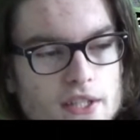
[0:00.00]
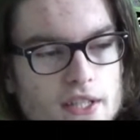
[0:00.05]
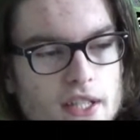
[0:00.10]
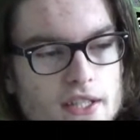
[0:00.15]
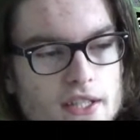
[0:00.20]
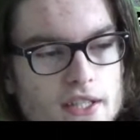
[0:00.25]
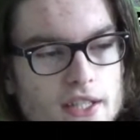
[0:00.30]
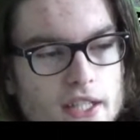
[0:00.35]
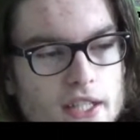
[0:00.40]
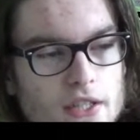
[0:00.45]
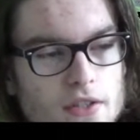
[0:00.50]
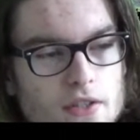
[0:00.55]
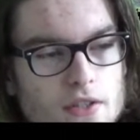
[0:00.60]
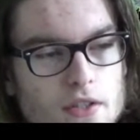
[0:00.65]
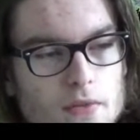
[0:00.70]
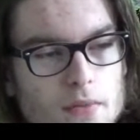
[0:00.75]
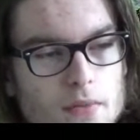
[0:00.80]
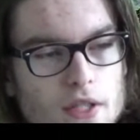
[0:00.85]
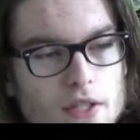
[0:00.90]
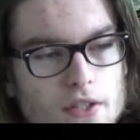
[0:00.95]
testing out the
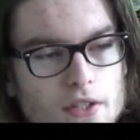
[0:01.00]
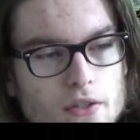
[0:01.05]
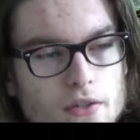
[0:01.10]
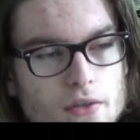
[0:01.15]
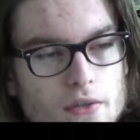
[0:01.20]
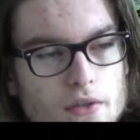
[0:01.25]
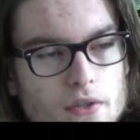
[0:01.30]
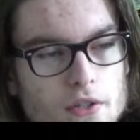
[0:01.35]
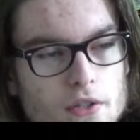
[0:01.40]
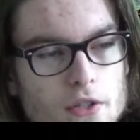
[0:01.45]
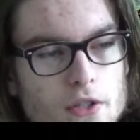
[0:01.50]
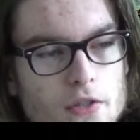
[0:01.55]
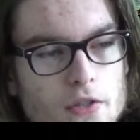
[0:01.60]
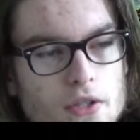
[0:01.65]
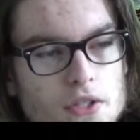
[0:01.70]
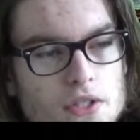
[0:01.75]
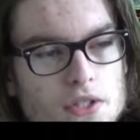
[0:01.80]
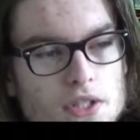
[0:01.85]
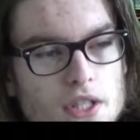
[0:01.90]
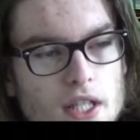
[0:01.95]
brand new
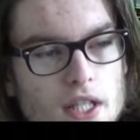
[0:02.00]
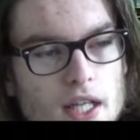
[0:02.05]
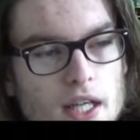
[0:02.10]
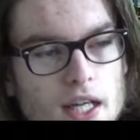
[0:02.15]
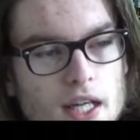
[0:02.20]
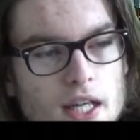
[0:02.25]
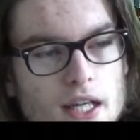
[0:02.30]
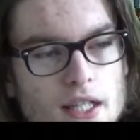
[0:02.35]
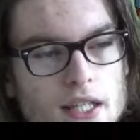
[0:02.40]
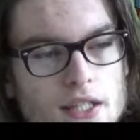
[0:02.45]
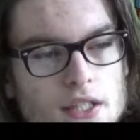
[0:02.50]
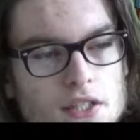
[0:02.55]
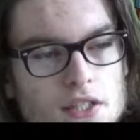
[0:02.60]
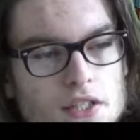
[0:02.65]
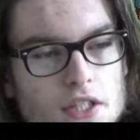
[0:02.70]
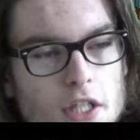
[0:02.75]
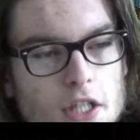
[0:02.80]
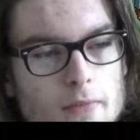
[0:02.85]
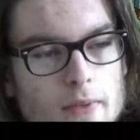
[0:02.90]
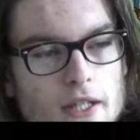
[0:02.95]
Urus, and
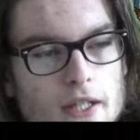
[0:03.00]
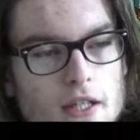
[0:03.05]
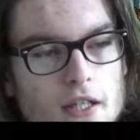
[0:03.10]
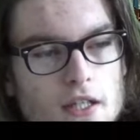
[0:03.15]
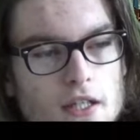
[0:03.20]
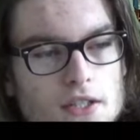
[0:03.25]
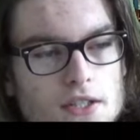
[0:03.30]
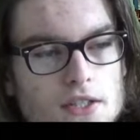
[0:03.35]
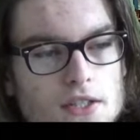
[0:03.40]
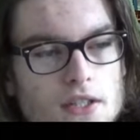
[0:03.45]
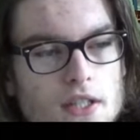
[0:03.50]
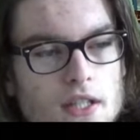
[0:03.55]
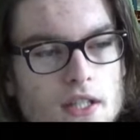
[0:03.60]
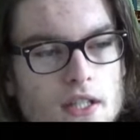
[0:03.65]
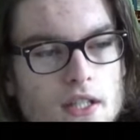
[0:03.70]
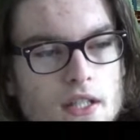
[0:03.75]
Jeremy Clarkson